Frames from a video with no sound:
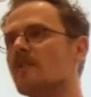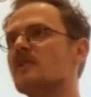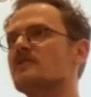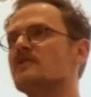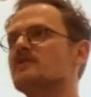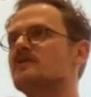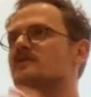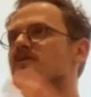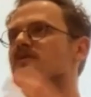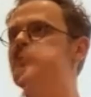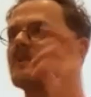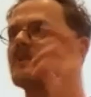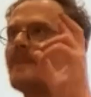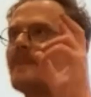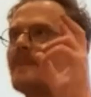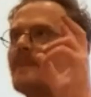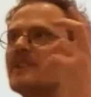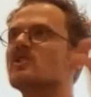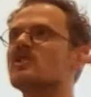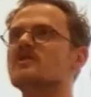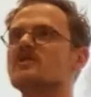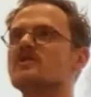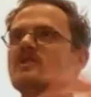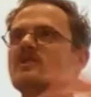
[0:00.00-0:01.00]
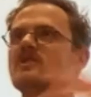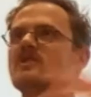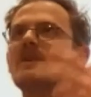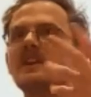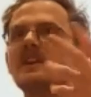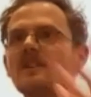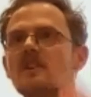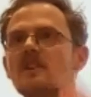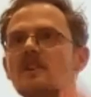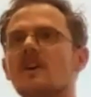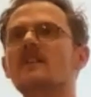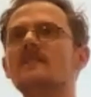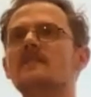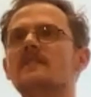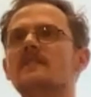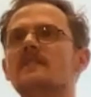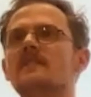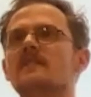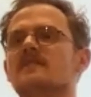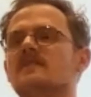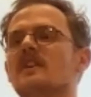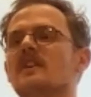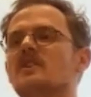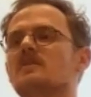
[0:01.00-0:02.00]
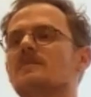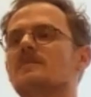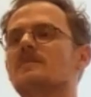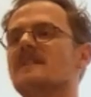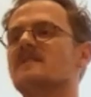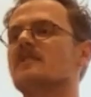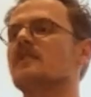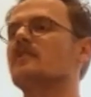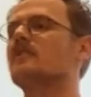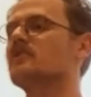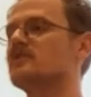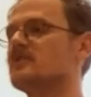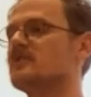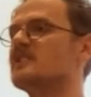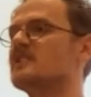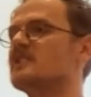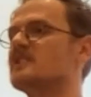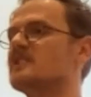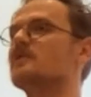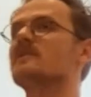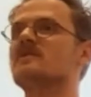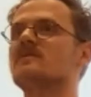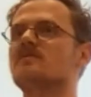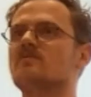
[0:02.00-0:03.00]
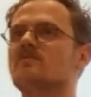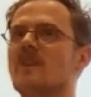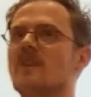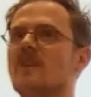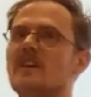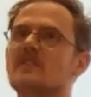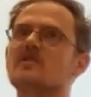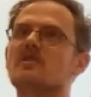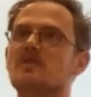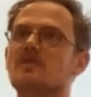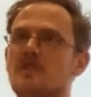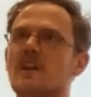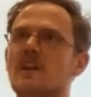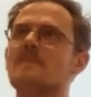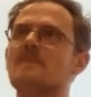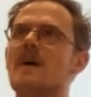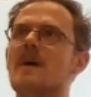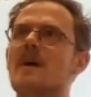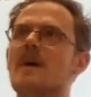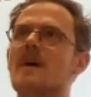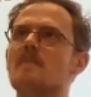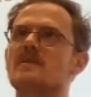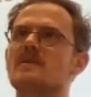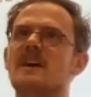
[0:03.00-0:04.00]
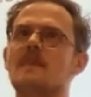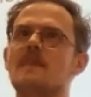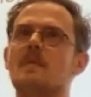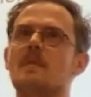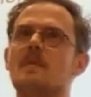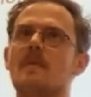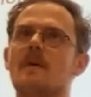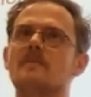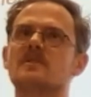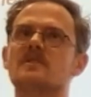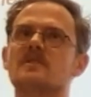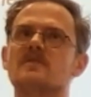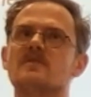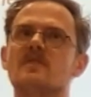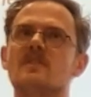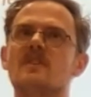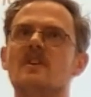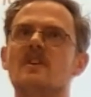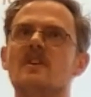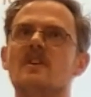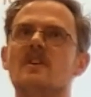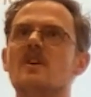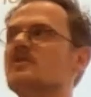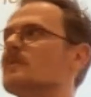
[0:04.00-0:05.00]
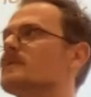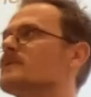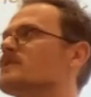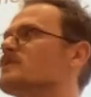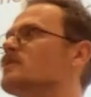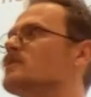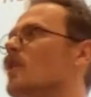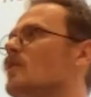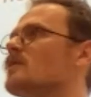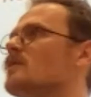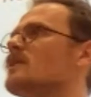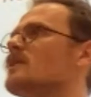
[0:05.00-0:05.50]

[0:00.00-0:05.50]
those dimensions that we can include in the search space are continuous. Like you can think about most hyperparameters. So it's